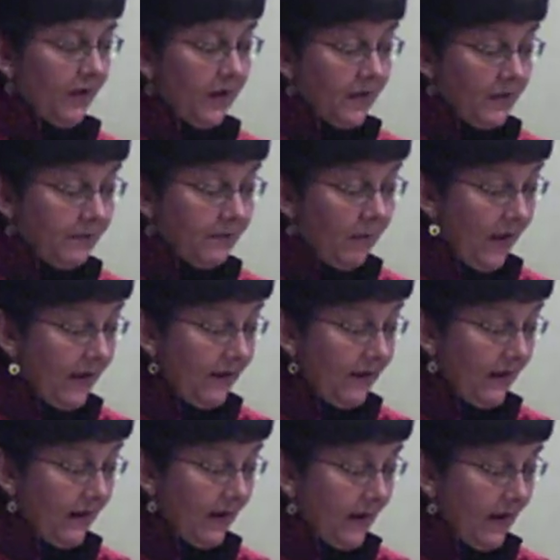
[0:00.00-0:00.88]

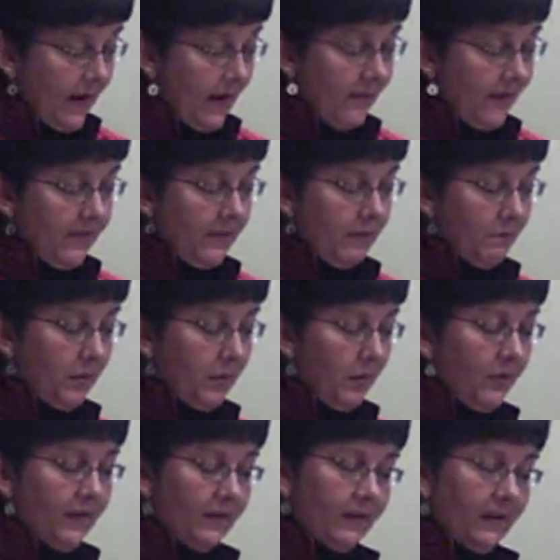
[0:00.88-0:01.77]
depending on
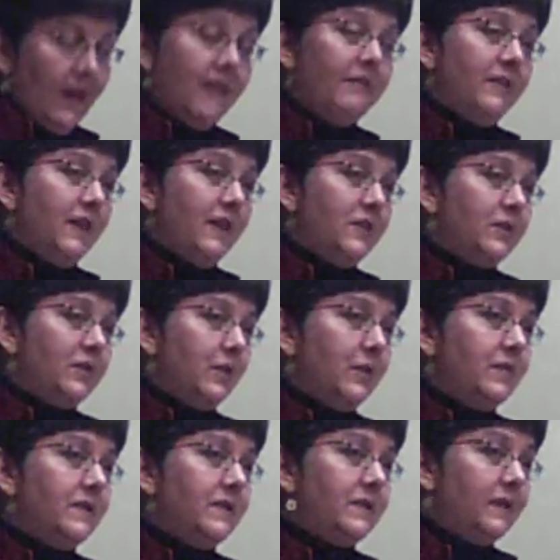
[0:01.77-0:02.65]
both the life they
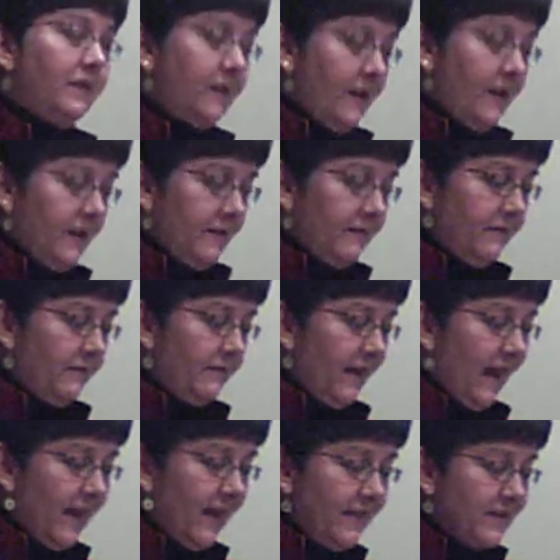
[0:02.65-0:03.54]
chose to live
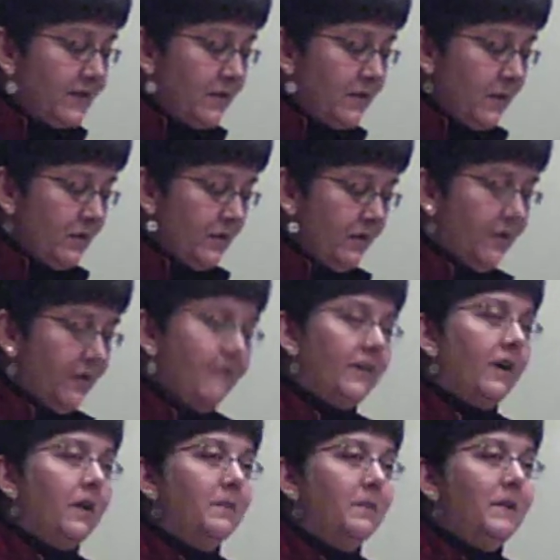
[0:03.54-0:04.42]
and the social
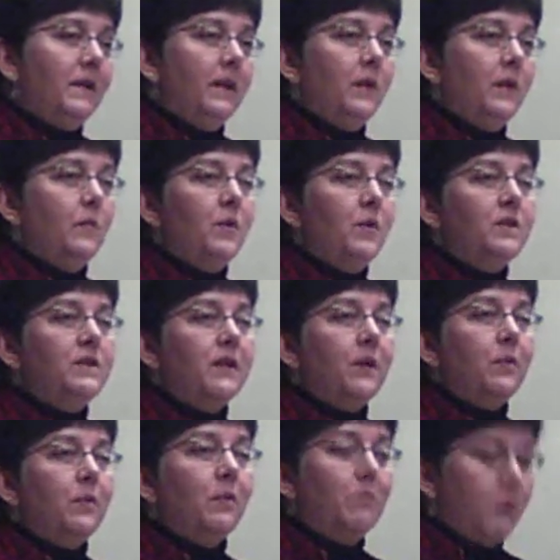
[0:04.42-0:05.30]
environment in which they
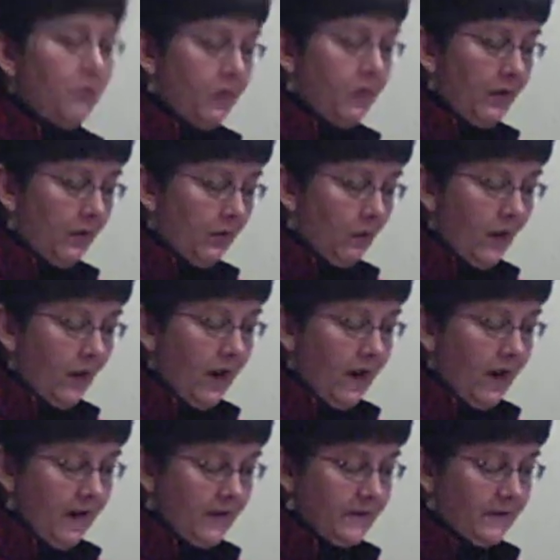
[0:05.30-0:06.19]
were born and
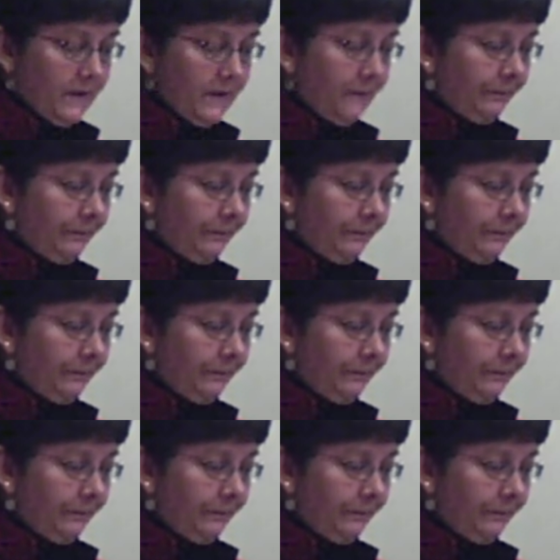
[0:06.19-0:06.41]
raised.